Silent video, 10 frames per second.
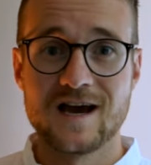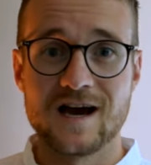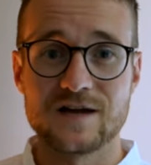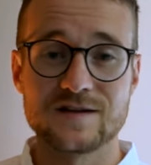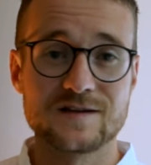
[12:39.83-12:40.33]

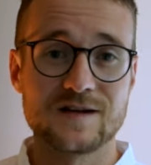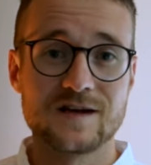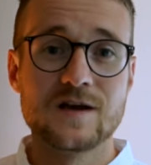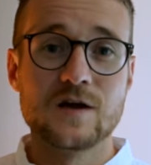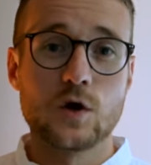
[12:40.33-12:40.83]
I think
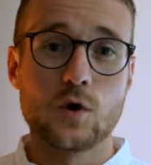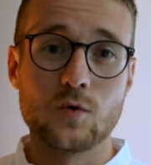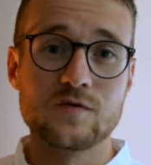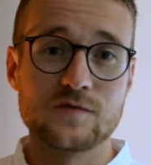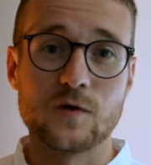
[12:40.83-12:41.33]

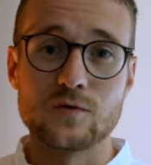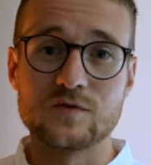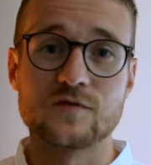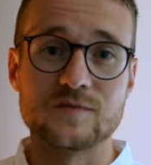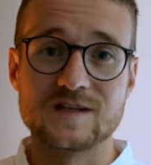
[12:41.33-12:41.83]
going forward
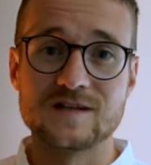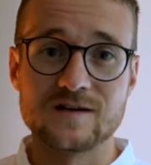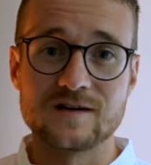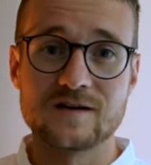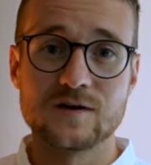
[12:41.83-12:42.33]
from
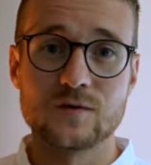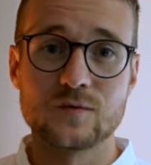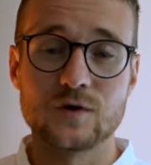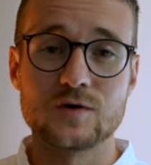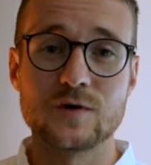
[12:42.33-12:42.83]
here we're
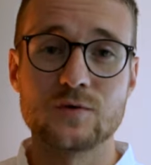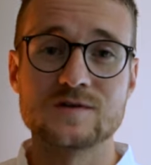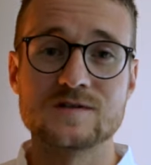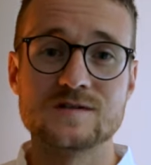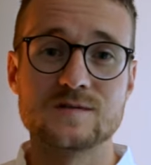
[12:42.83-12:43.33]
going to be
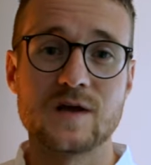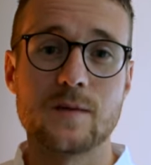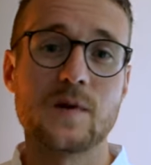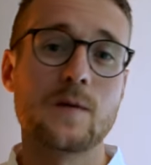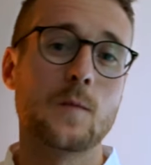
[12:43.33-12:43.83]
wanting to be a
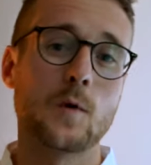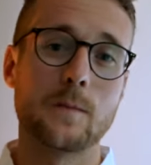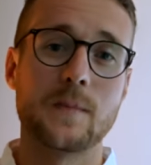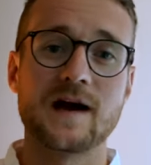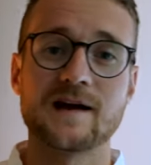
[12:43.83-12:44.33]
bit more
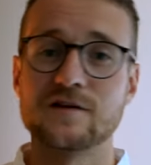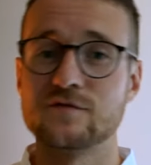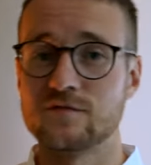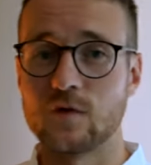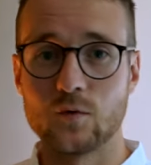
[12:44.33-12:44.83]
back and
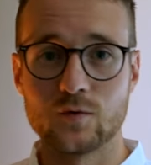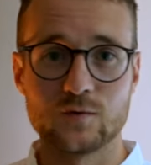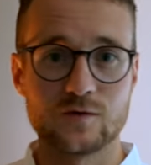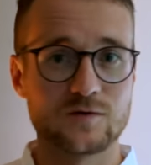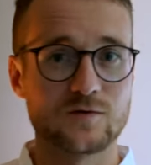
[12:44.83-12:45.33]
forward
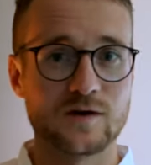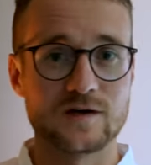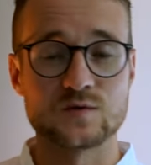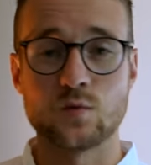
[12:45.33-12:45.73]
with you guys.